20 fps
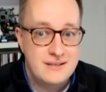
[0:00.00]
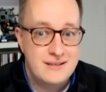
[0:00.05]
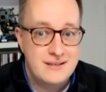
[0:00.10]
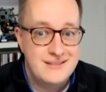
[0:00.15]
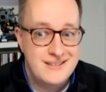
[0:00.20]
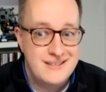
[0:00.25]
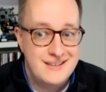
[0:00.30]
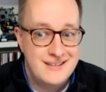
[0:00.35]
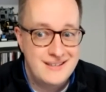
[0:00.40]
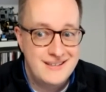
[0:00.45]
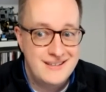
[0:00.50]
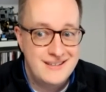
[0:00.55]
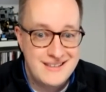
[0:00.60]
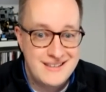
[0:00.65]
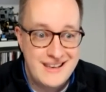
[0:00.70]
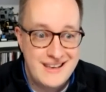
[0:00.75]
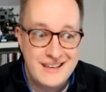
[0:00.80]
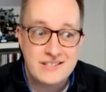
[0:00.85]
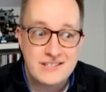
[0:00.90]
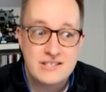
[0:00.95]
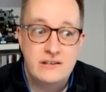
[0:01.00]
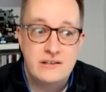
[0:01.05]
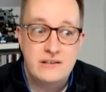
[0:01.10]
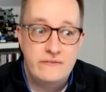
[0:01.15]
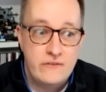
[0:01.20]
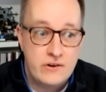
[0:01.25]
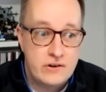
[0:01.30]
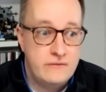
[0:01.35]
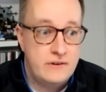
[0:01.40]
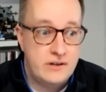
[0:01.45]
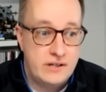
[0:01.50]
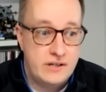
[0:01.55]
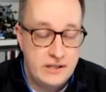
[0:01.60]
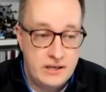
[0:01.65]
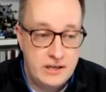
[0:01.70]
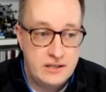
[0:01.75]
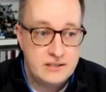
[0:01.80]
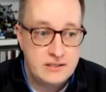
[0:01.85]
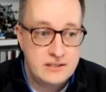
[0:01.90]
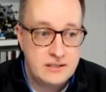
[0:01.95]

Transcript: it is actually very, very hard.